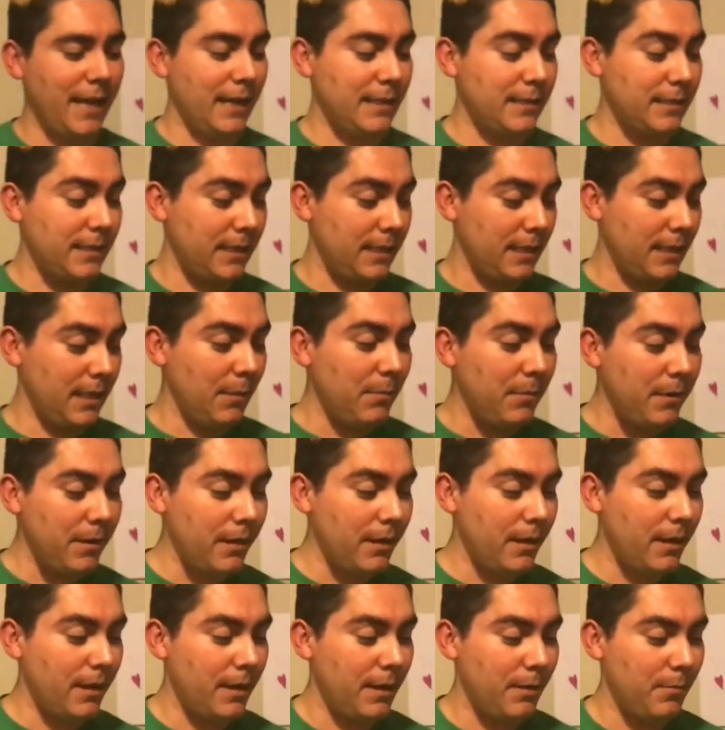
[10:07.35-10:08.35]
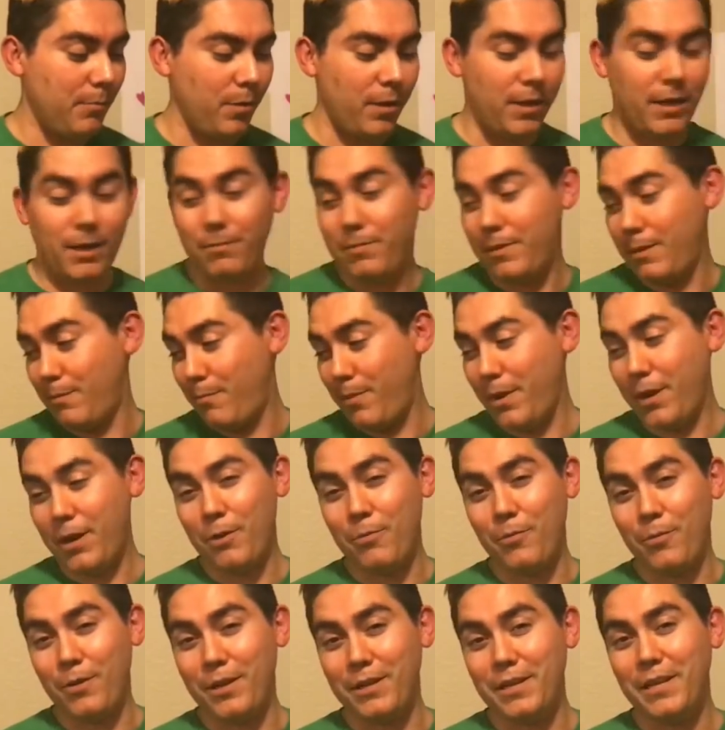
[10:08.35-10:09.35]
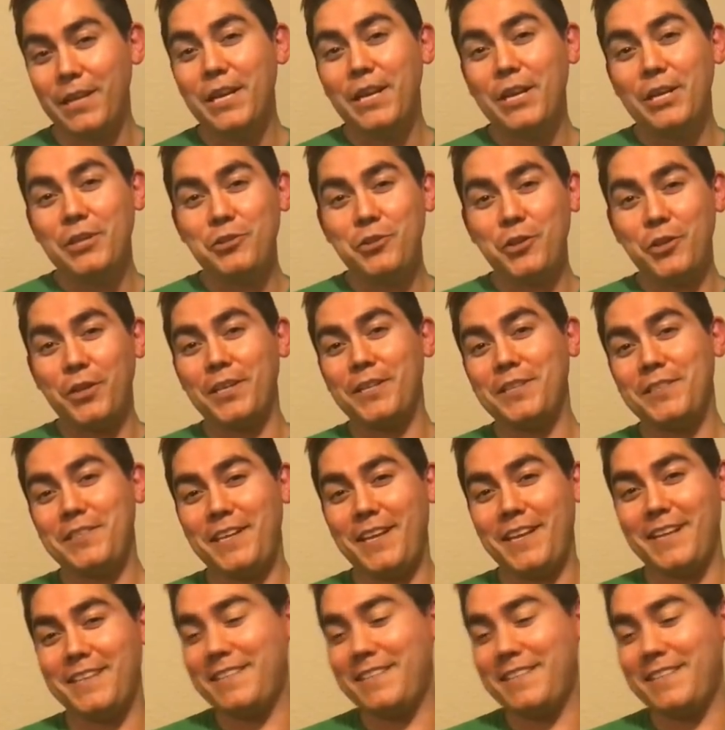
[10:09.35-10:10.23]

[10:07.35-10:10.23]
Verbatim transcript: Actually, let me uh, bring up the bigger one so you can see